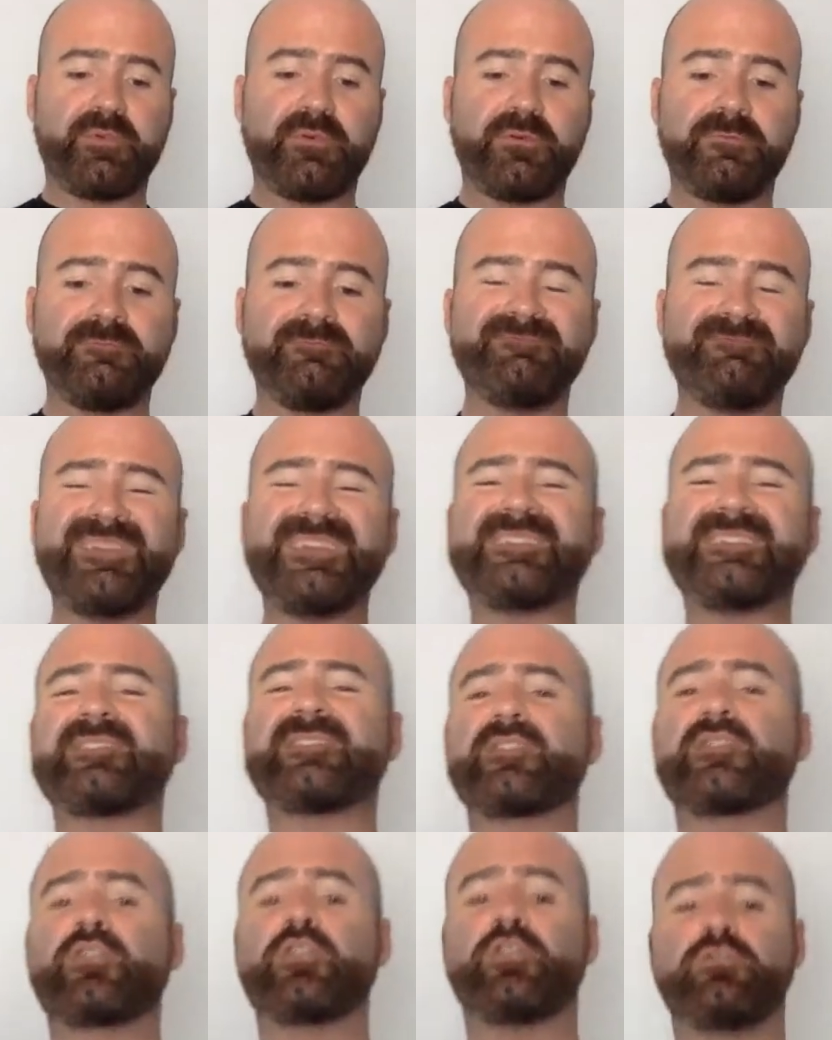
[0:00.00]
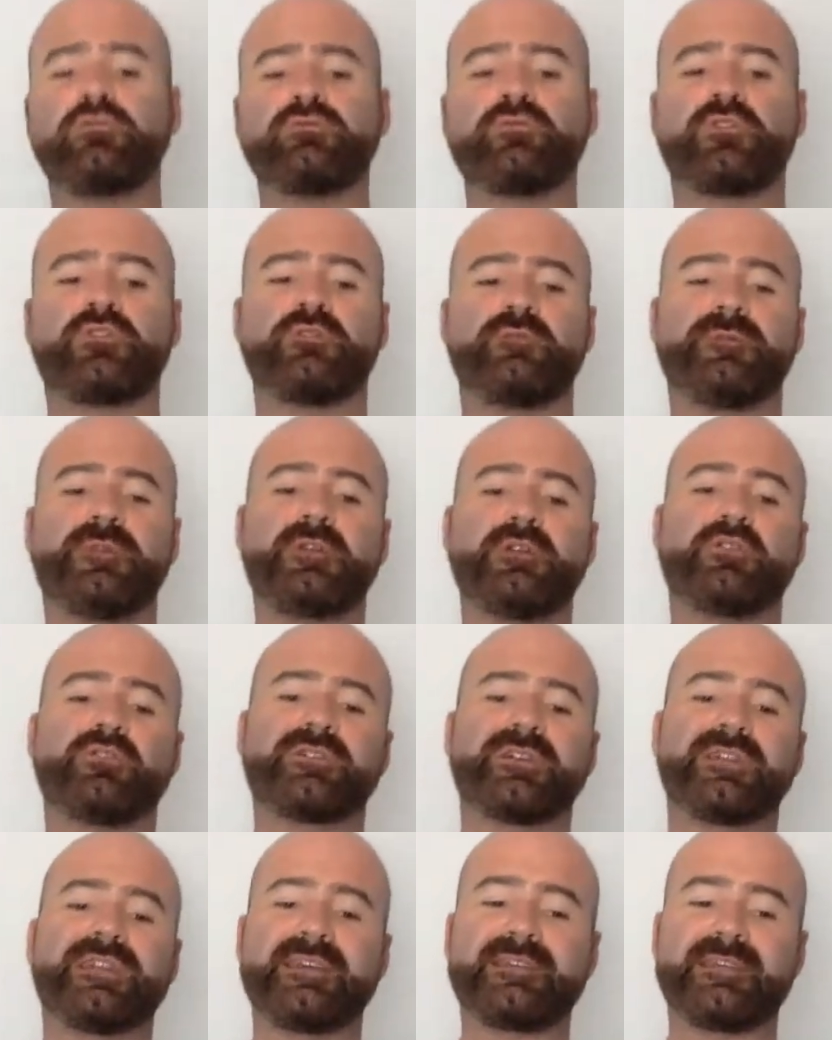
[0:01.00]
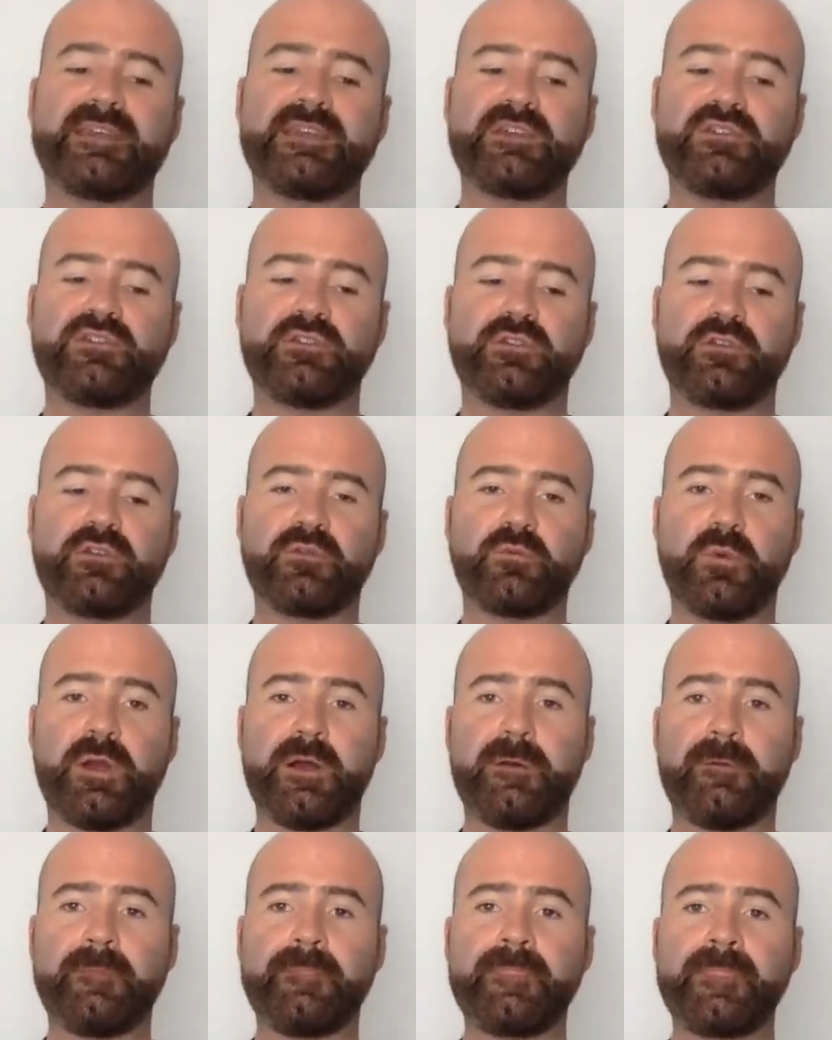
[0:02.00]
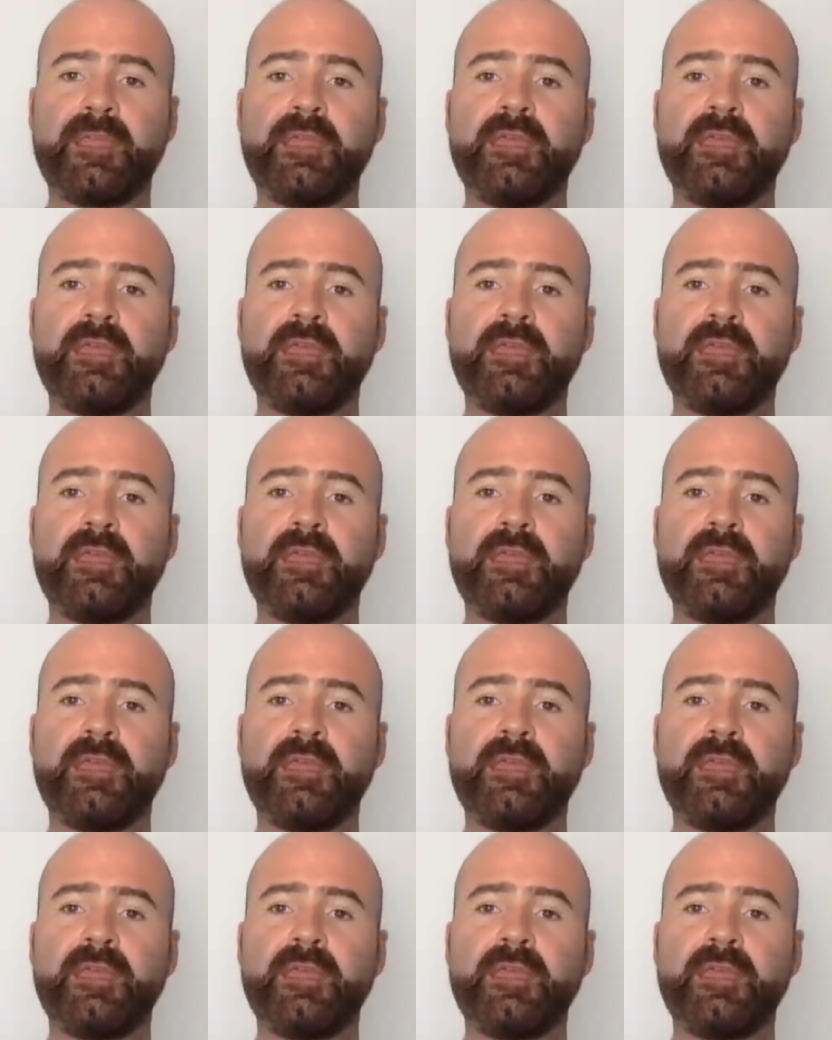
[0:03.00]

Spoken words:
but it's the culture of the organization as well.